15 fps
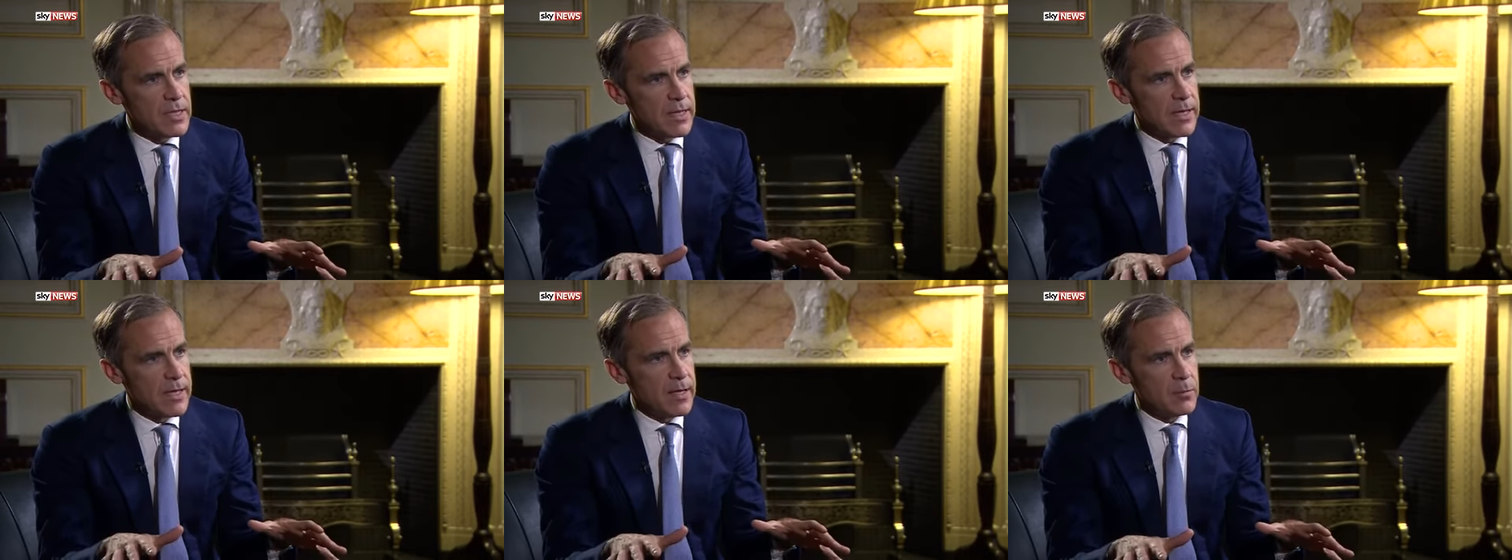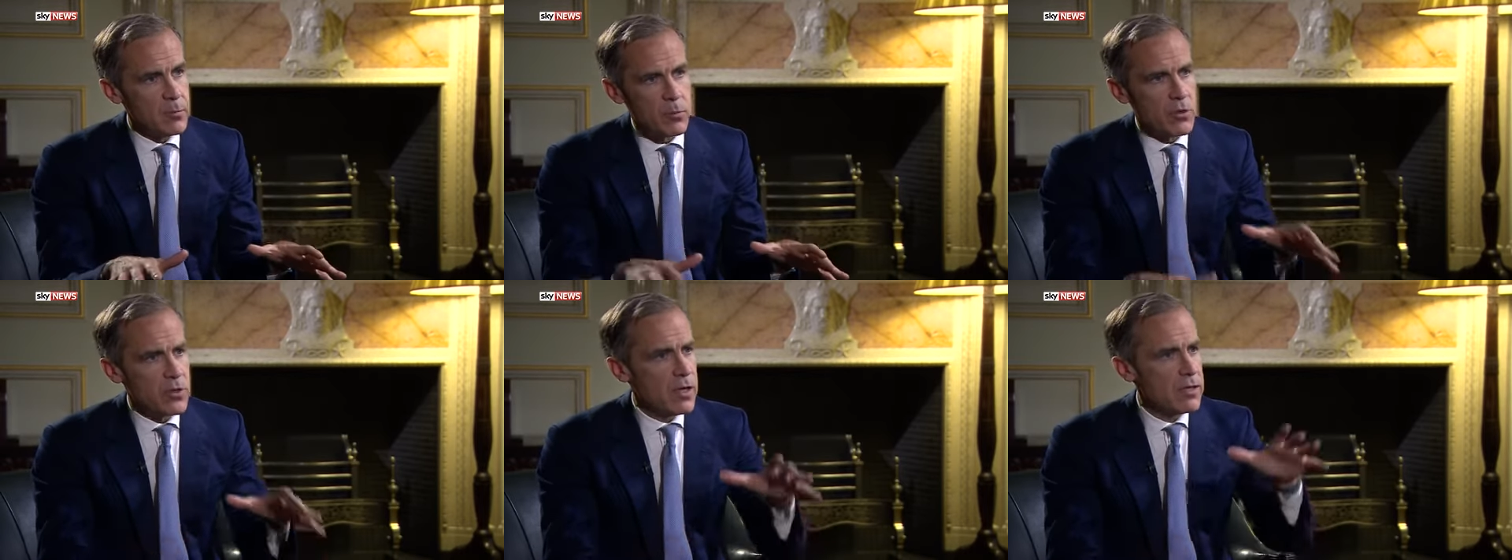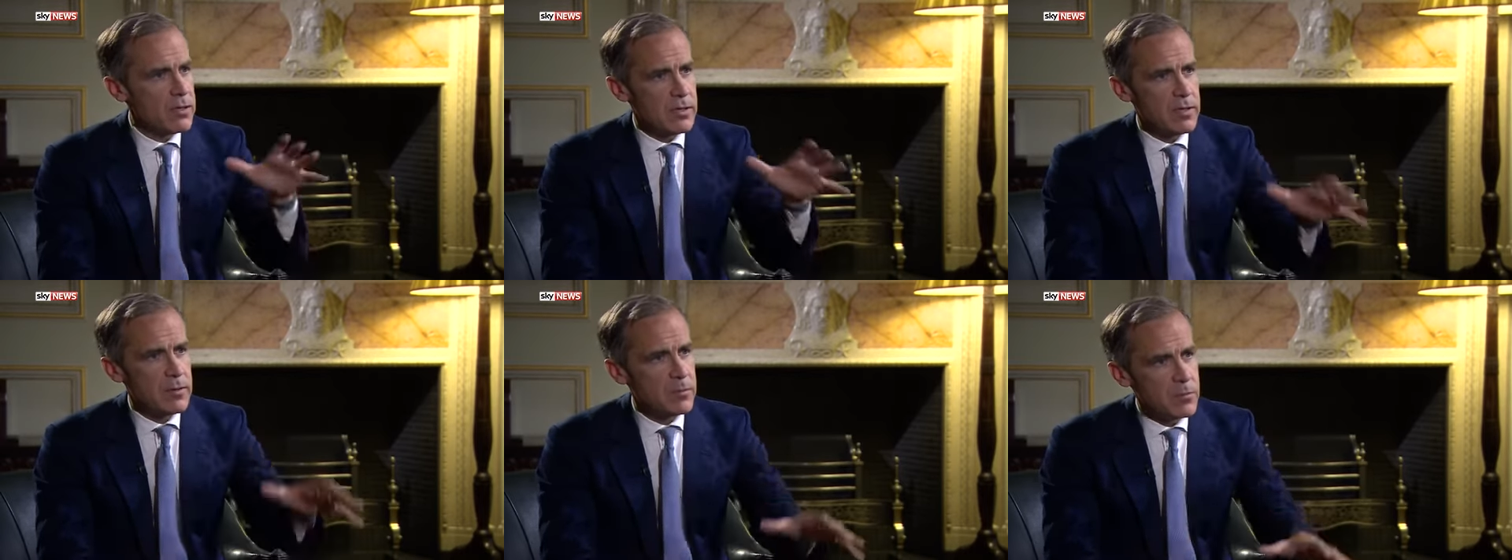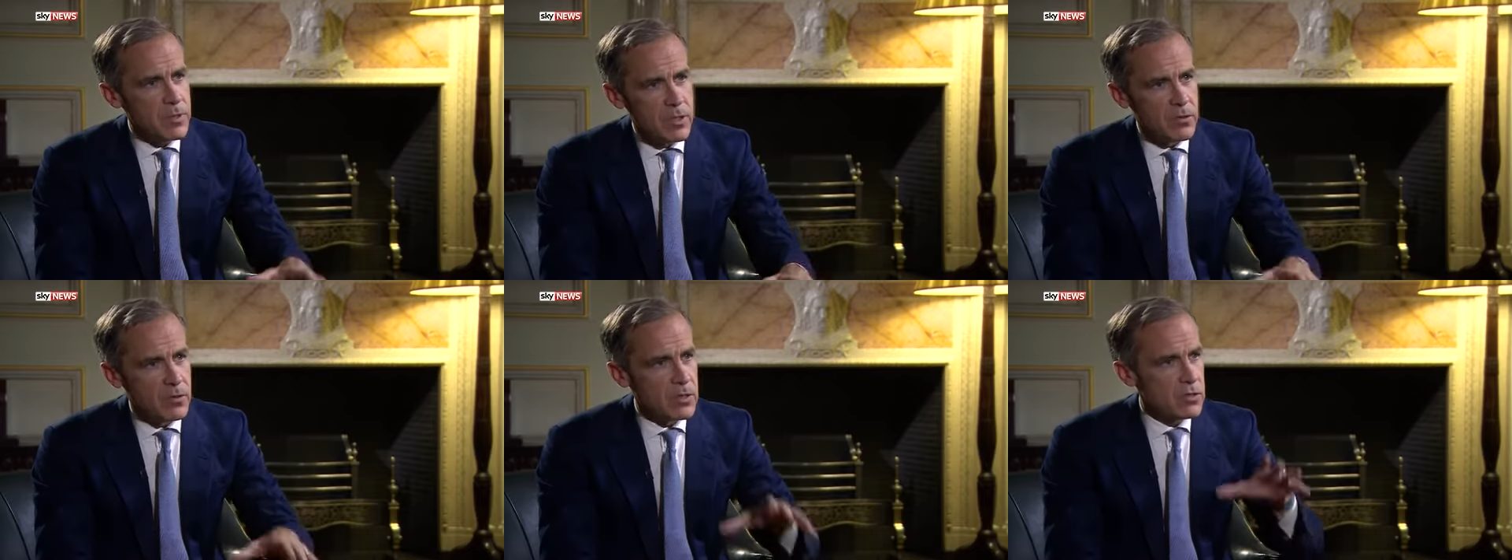We're not
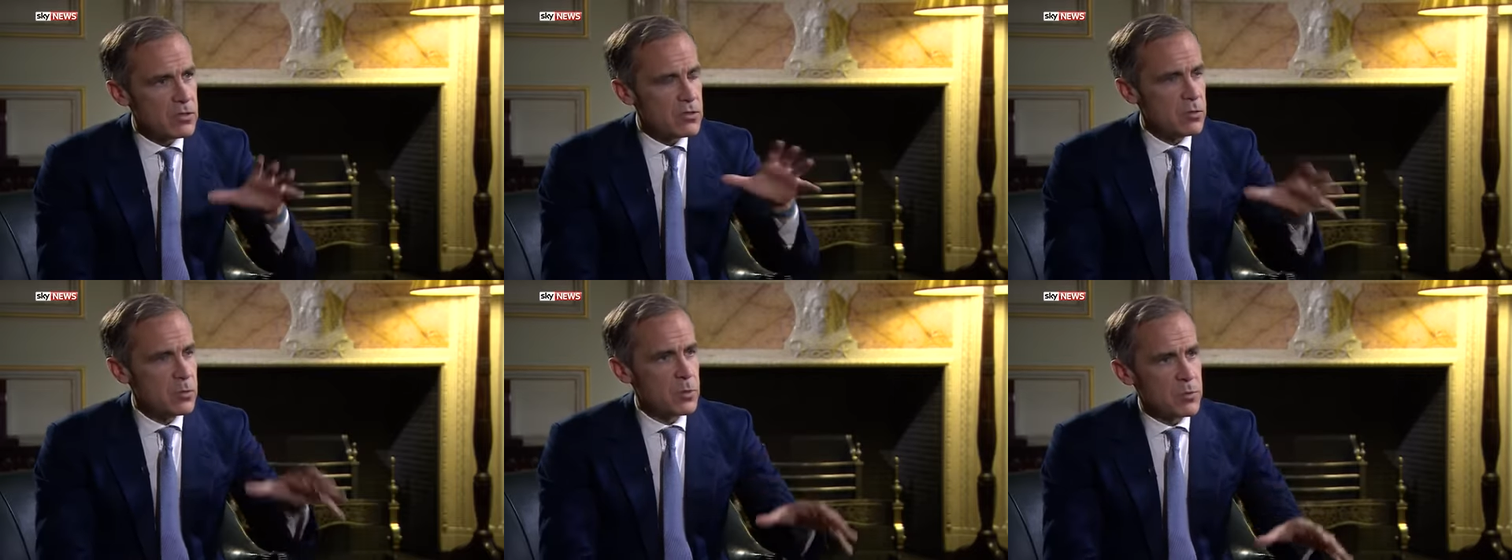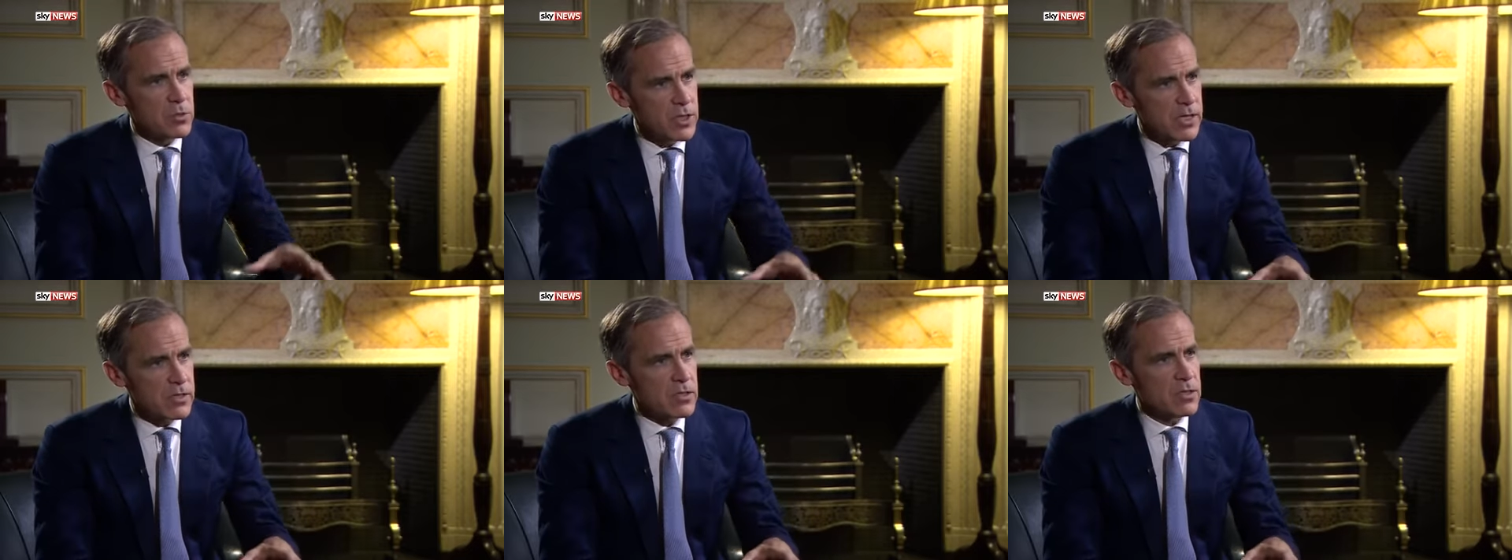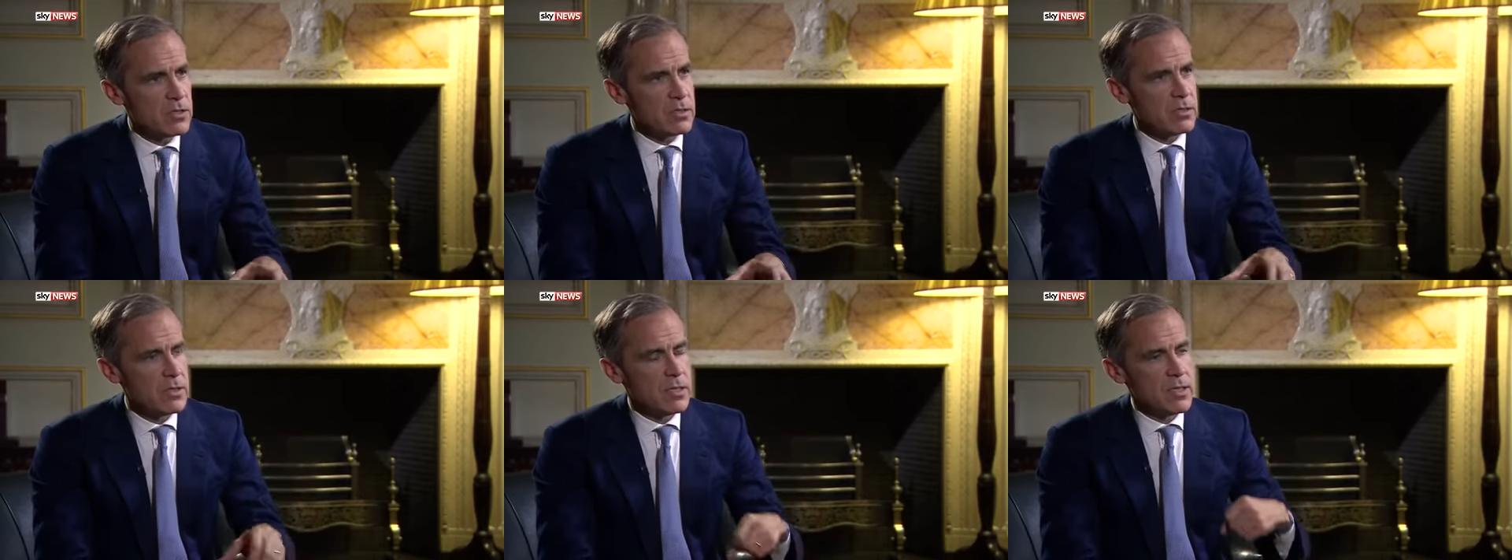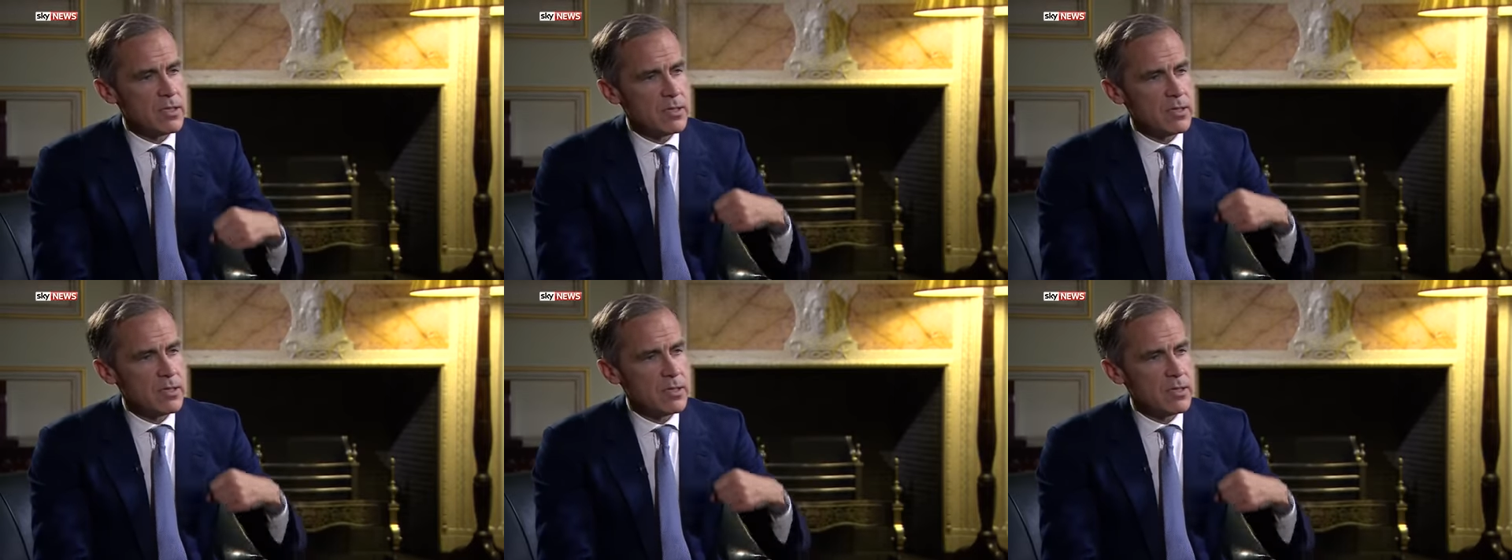the consumer protection